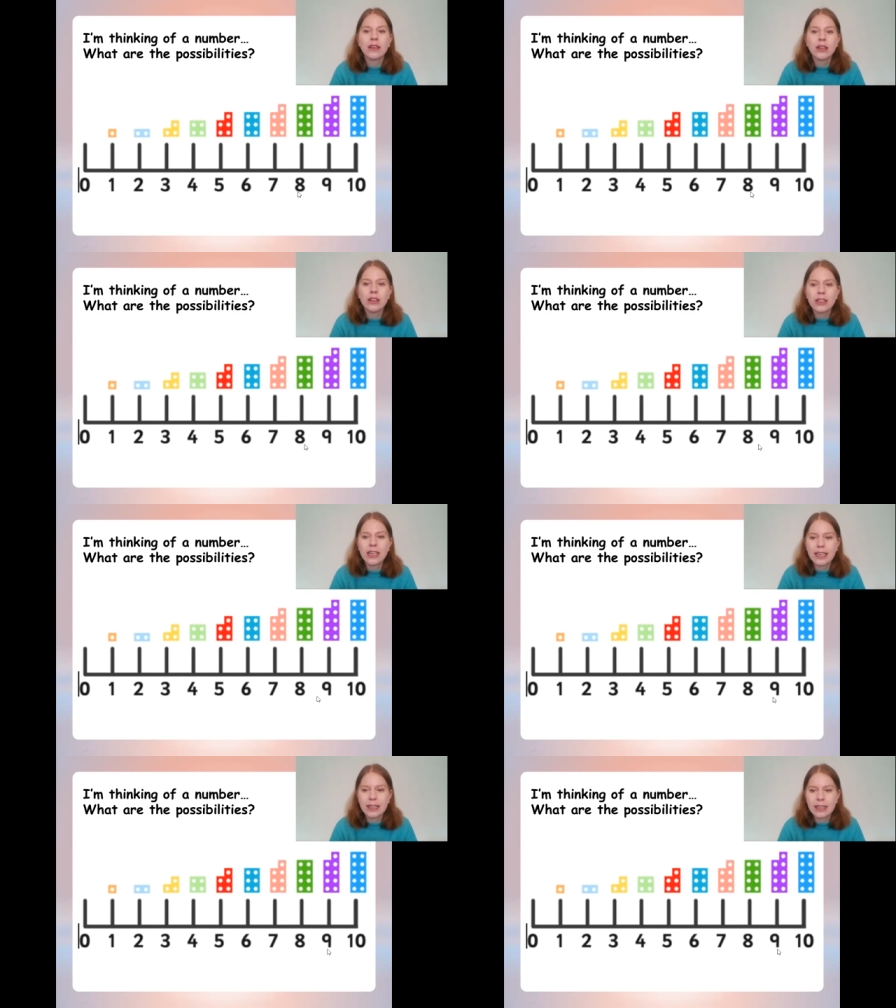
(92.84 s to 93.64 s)

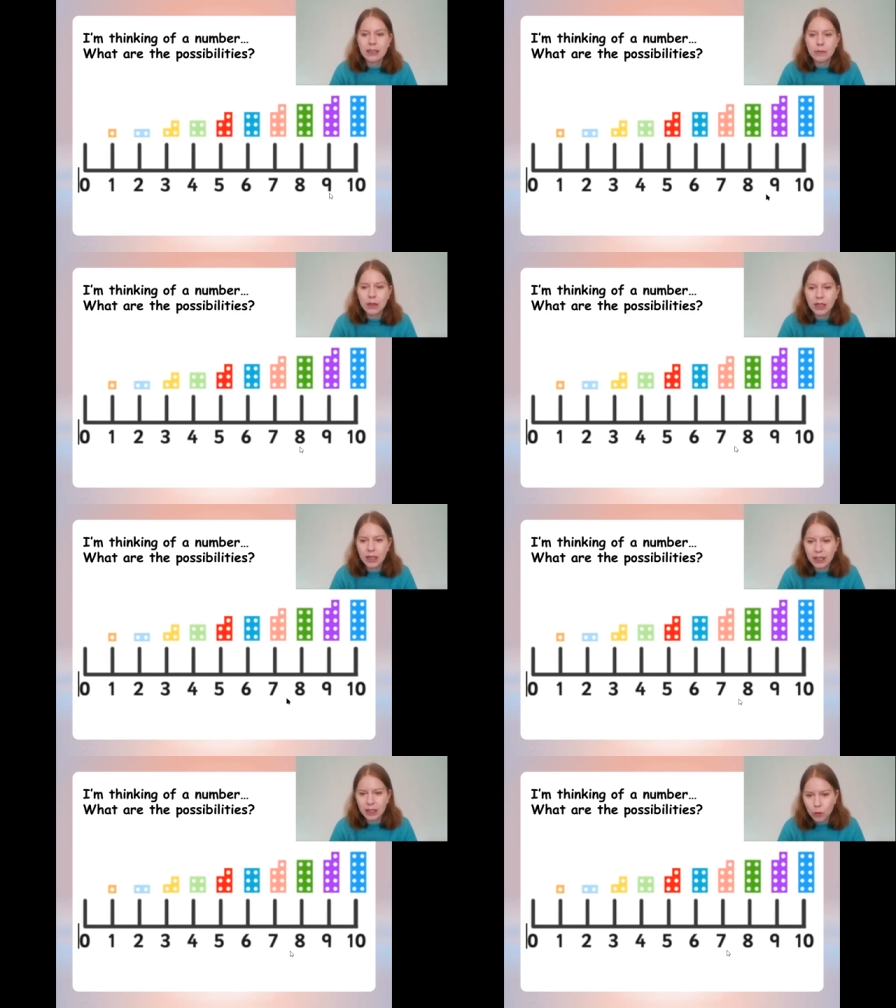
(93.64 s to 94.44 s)
Look at the number
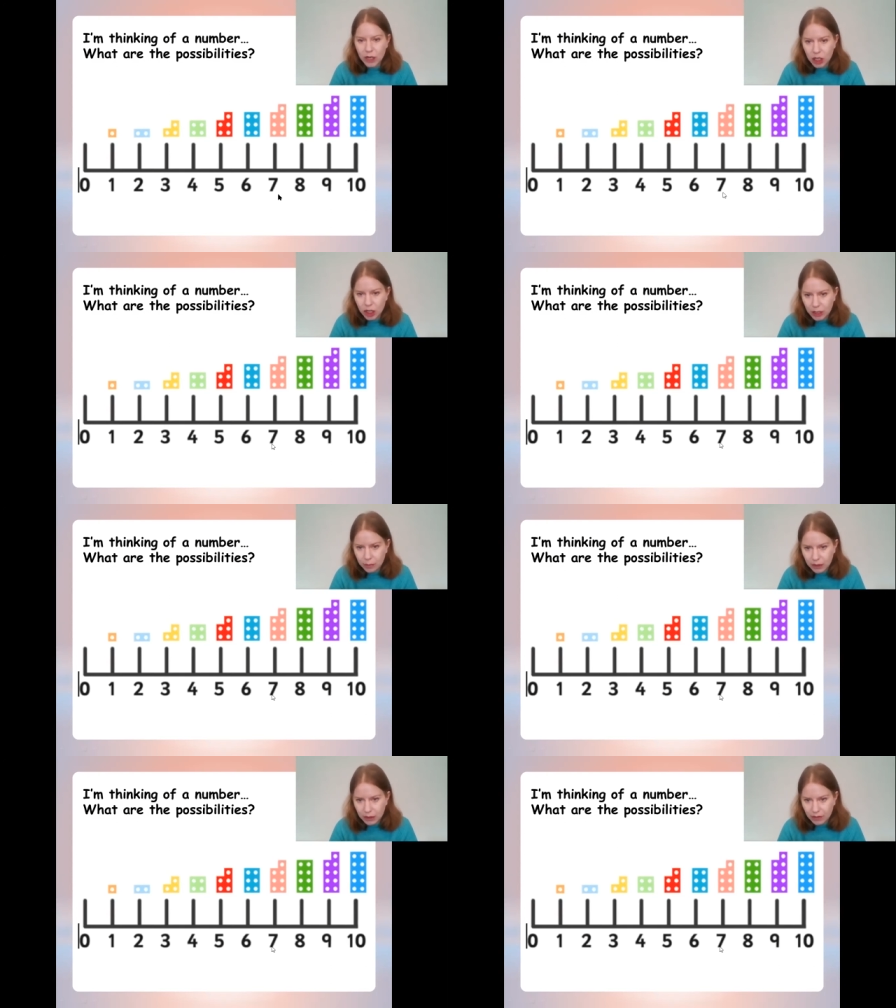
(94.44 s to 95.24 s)
line. Which
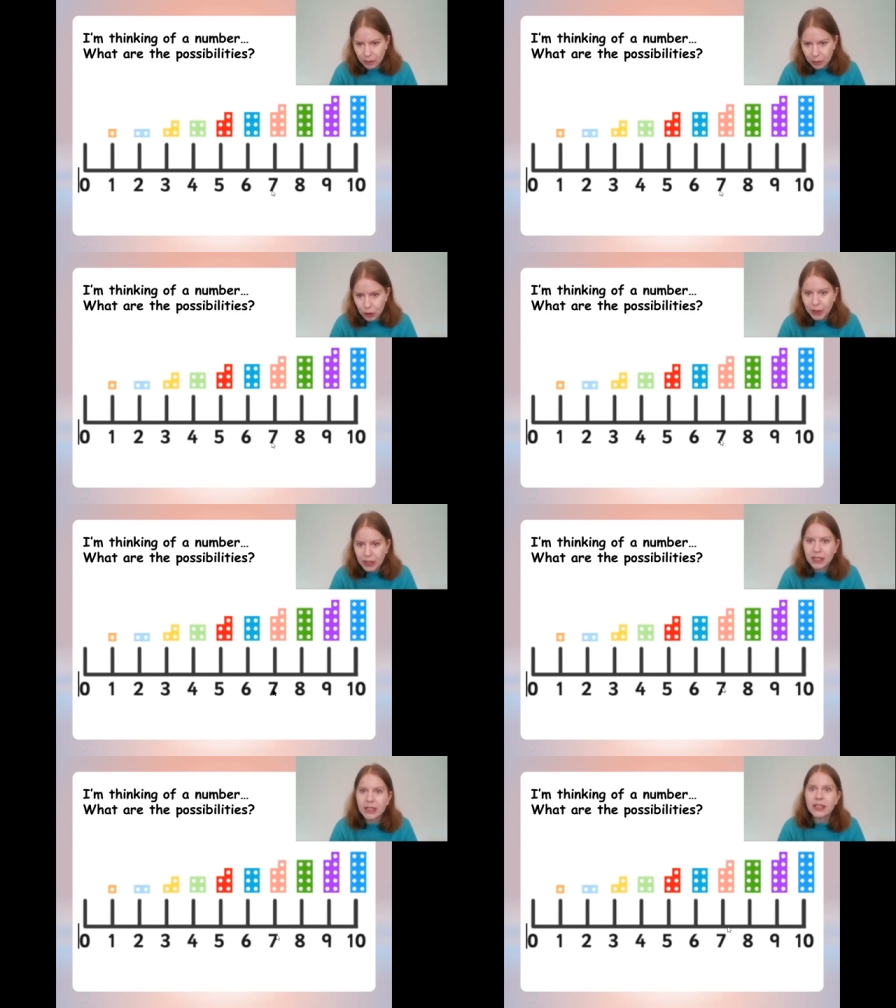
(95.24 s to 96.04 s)
numbers are in
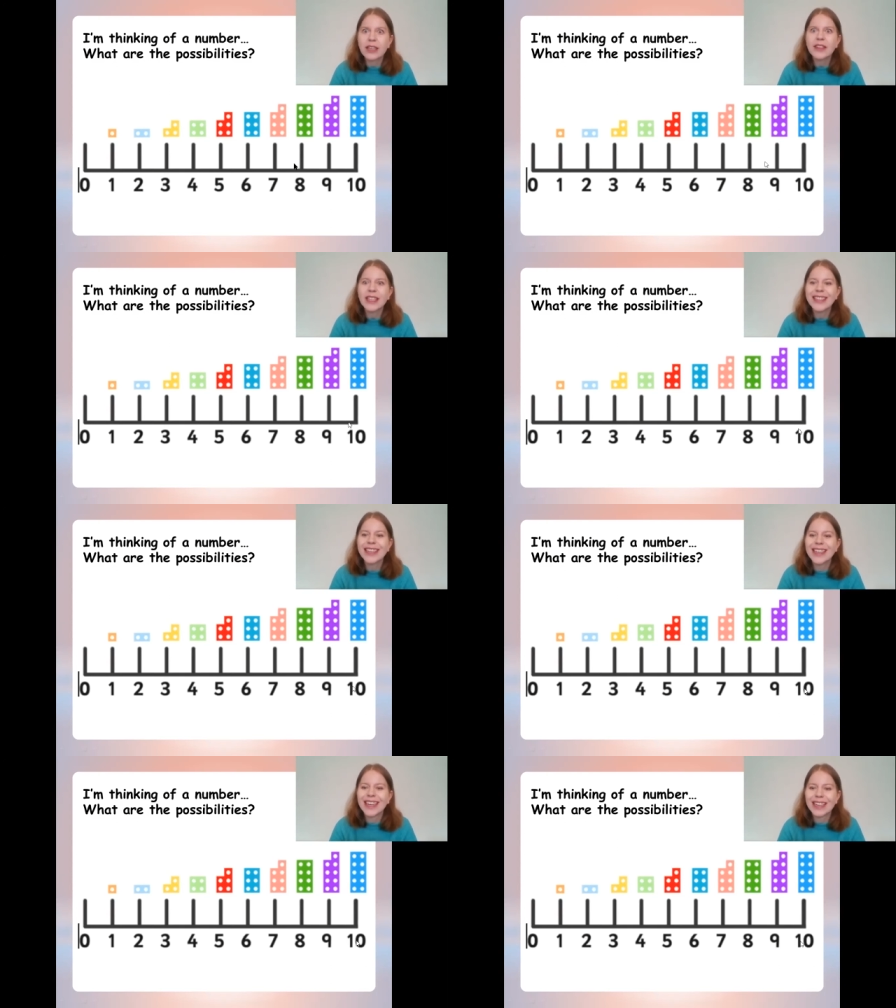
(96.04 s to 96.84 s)
between 7
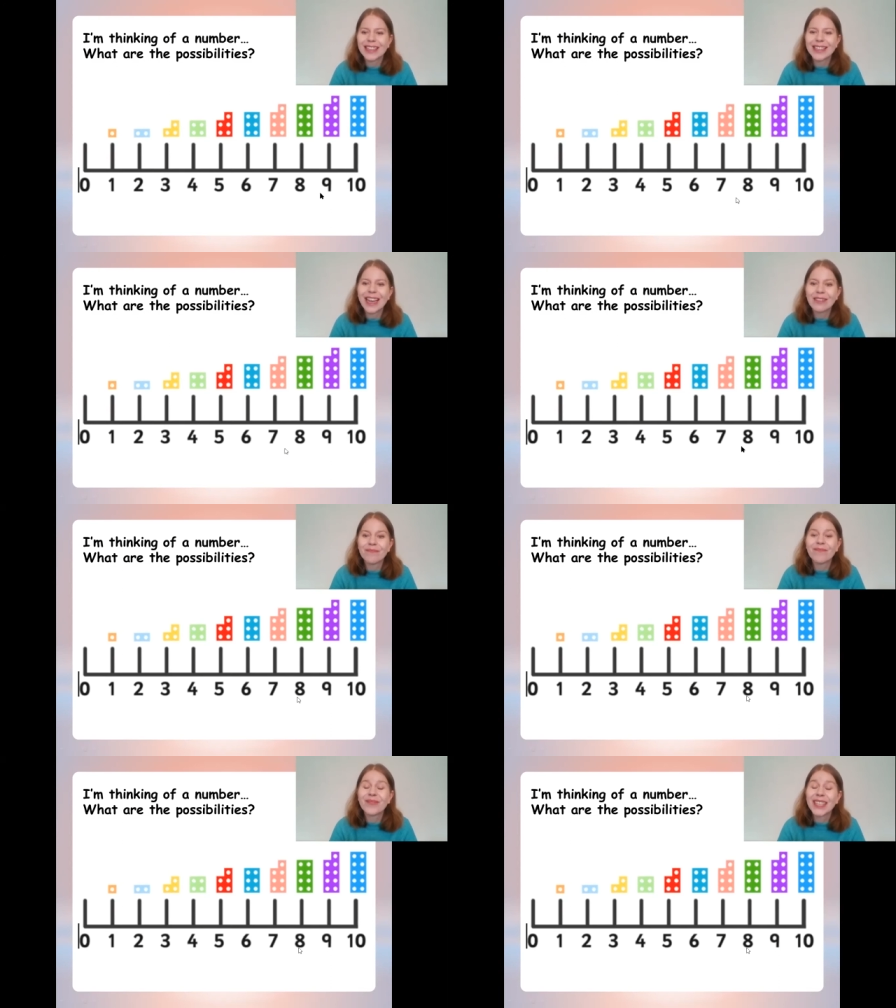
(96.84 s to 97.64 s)
and
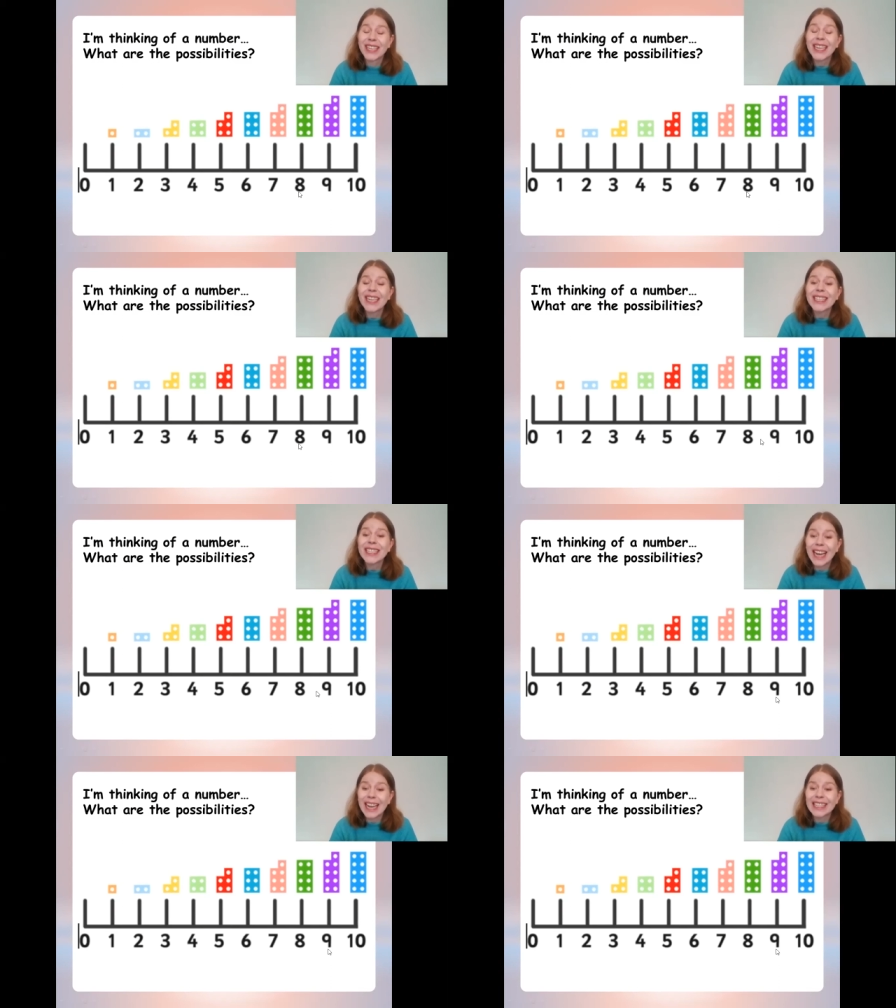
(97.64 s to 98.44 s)
10?
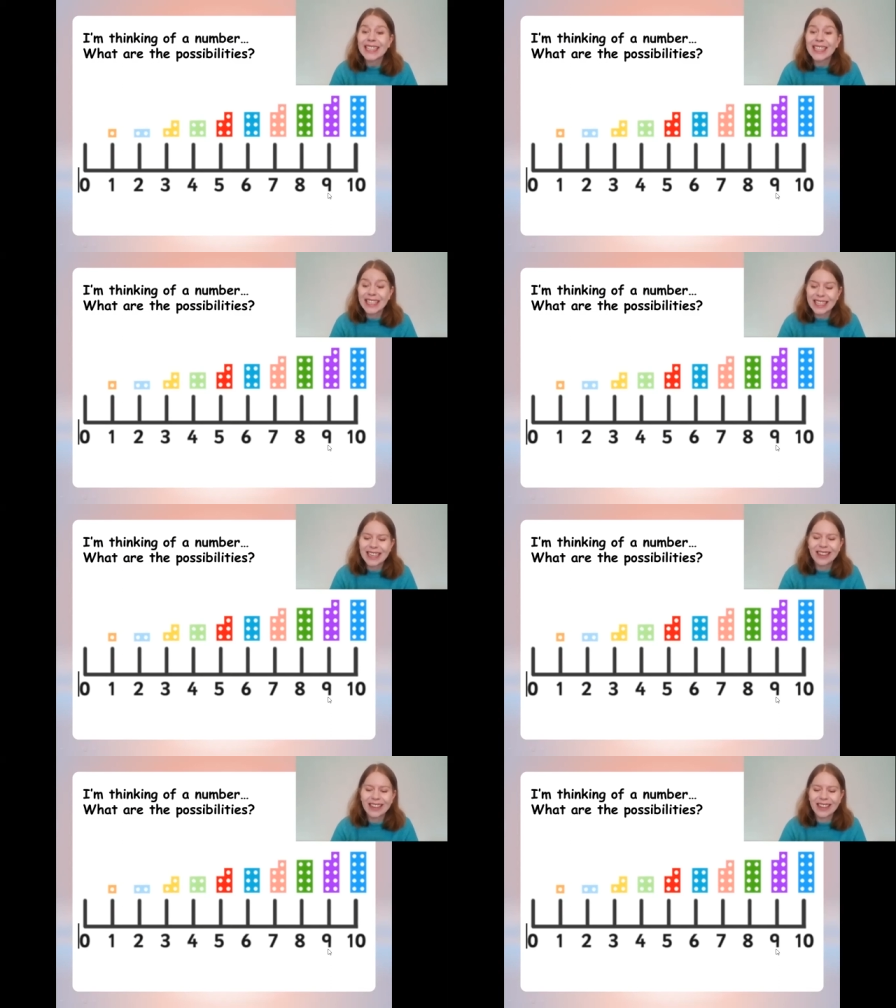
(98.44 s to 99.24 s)
It's 8 and
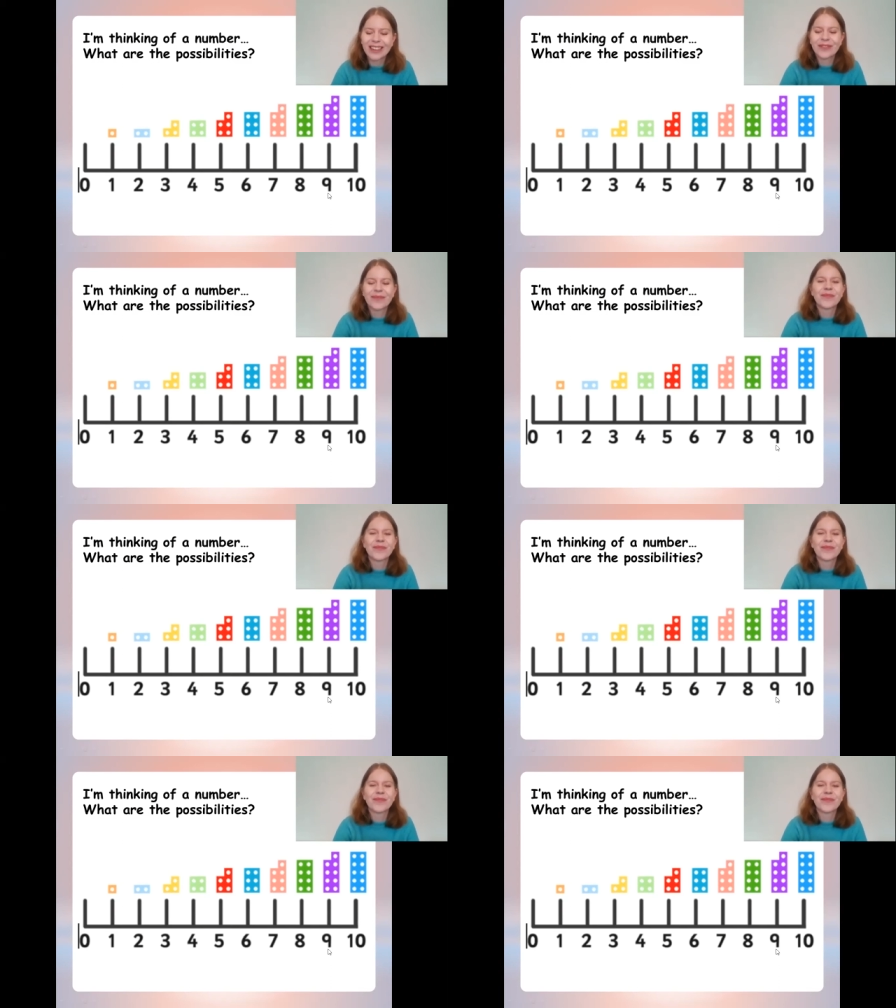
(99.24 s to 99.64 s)
9.